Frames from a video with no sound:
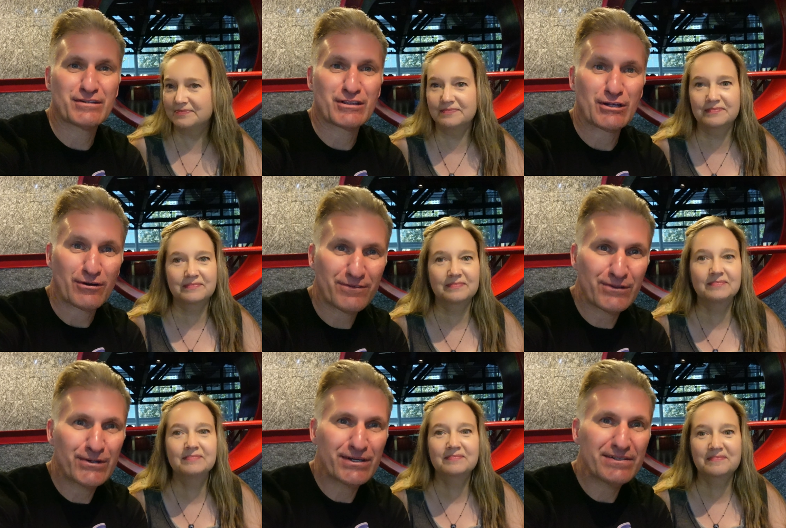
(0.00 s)
Speaker 1: on the third
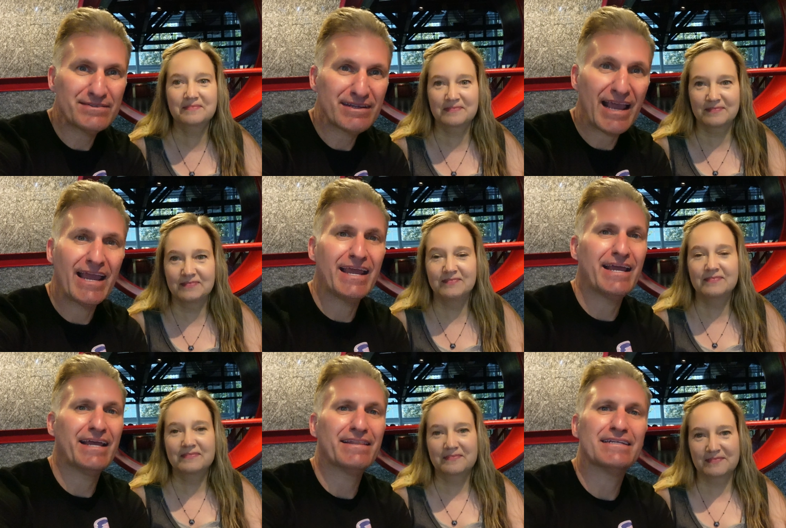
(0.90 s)
floor,
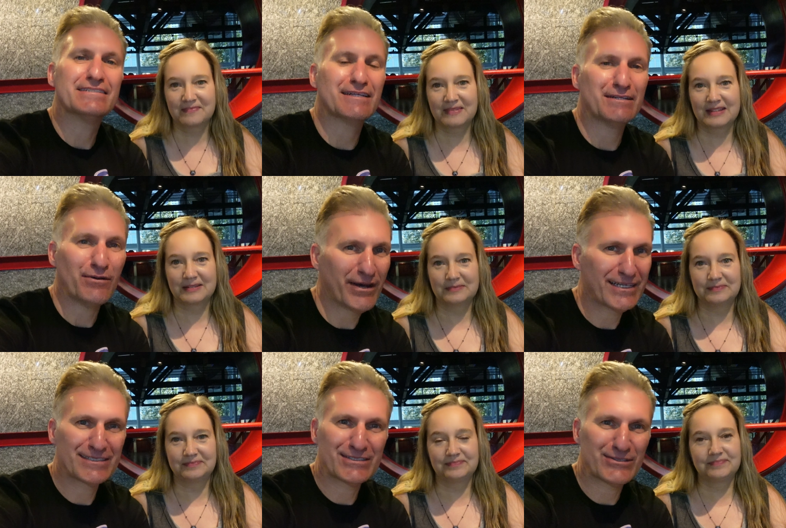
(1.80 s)
and they said no
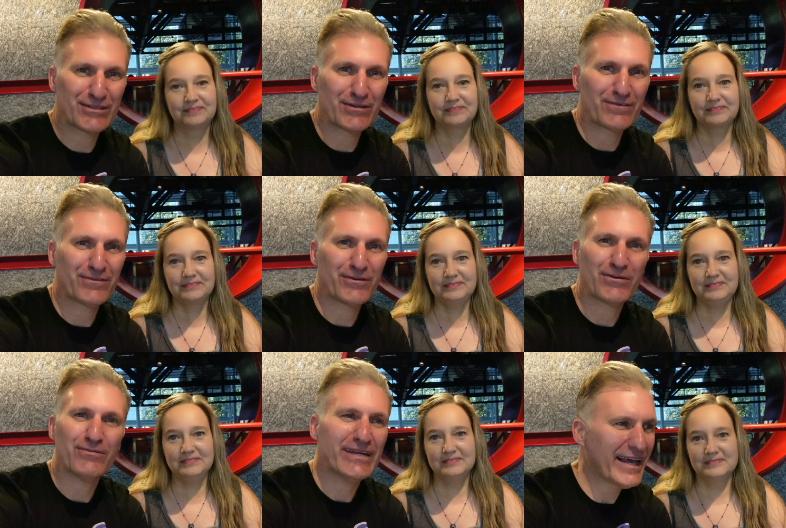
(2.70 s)
access to the third
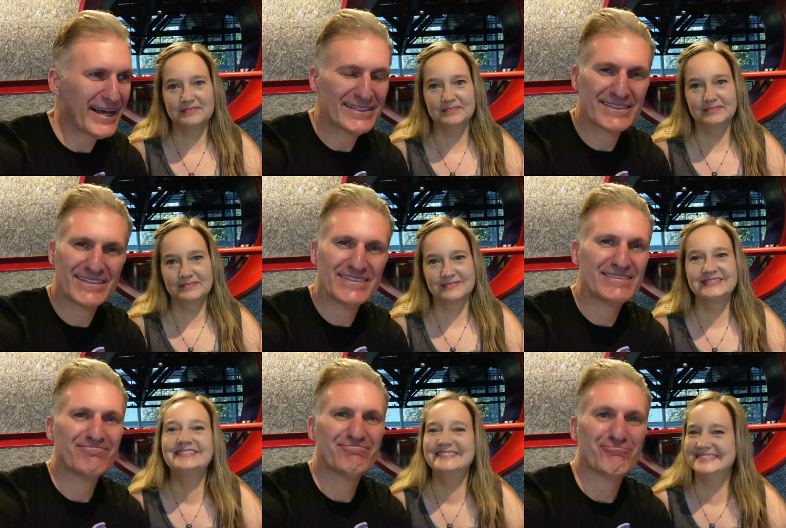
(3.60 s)
floor. We asked,
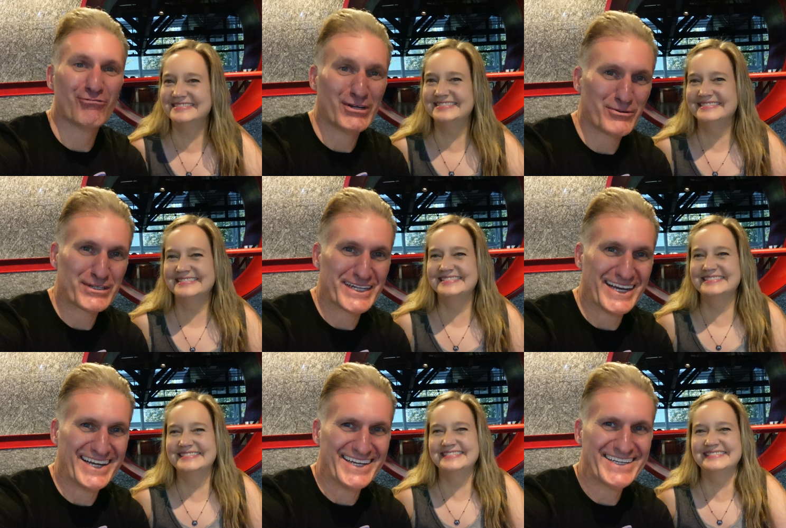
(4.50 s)
mm-hmm. we were
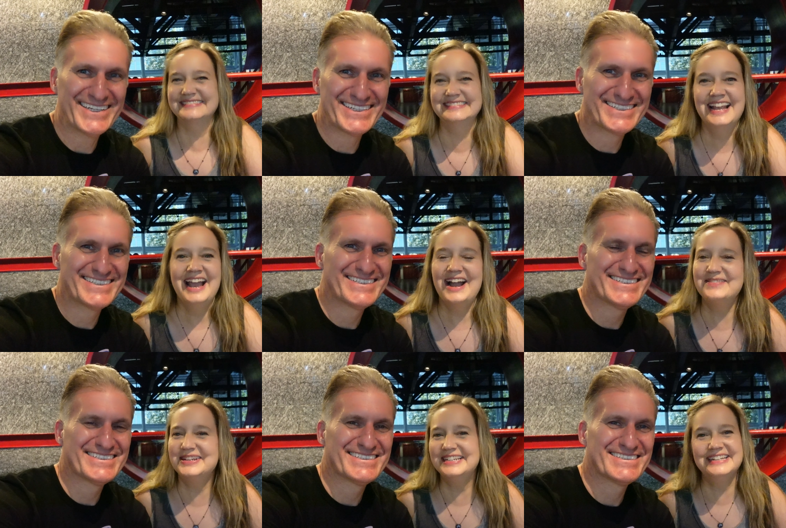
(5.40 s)
denied.
Speaker 2: I
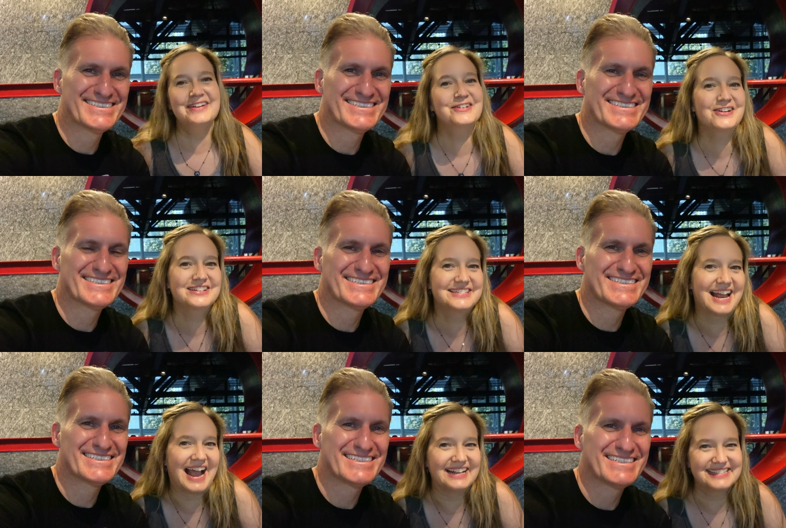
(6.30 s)
mean, it never hurts to
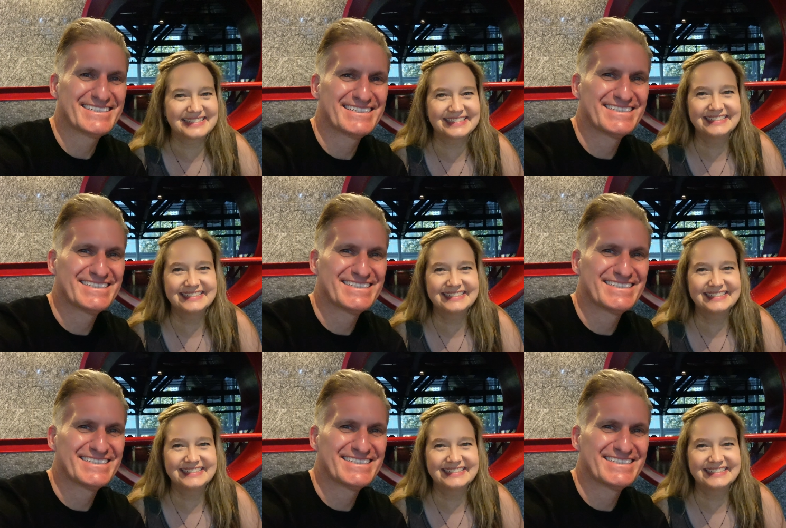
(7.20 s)
ask.